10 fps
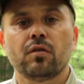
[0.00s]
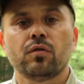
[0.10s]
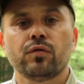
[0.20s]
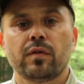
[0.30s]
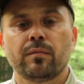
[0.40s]

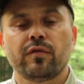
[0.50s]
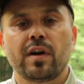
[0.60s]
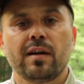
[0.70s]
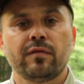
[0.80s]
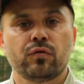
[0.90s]
goes from
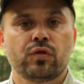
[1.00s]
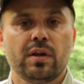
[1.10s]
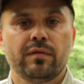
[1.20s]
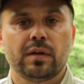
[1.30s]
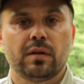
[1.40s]
5 to
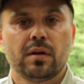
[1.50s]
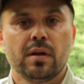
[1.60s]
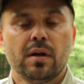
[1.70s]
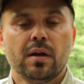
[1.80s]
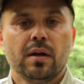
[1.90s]
7.
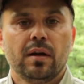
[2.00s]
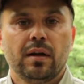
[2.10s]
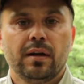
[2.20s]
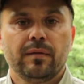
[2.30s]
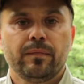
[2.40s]

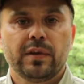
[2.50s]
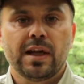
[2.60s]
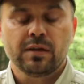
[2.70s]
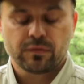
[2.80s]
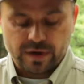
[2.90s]

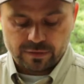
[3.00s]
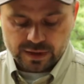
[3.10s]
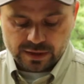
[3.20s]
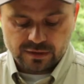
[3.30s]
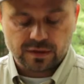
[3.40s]
That is very
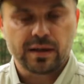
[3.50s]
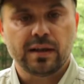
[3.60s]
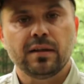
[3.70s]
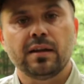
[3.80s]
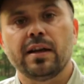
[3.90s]
easily
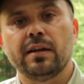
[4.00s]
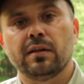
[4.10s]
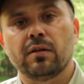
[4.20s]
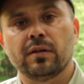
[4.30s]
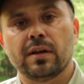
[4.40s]

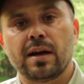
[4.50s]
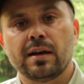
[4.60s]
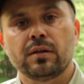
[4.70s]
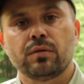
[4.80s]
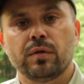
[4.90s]
indicated on the
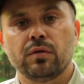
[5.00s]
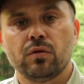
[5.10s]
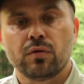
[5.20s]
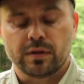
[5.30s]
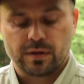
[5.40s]
lines when you
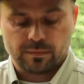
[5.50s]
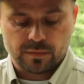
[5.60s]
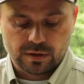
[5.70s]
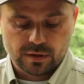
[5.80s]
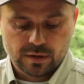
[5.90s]
look at them.
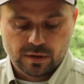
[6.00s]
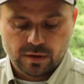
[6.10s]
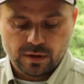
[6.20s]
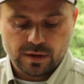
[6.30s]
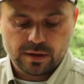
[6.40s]

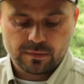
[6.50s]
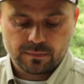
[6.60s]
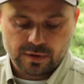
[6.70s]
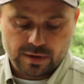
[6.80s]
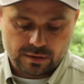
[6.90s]

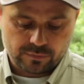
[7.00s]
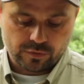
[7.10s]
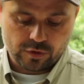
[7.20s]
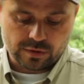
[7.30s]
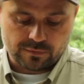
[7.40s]

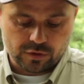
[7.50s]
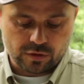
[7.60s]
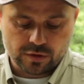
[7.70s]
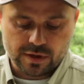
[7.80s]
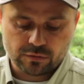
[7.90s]
First, I would
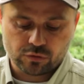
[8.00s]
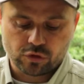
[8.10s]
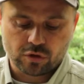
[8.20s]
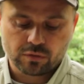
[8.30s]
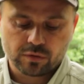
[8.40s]
just like to
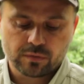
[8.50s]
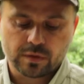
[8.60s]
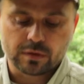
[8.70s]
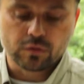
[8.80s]
show you the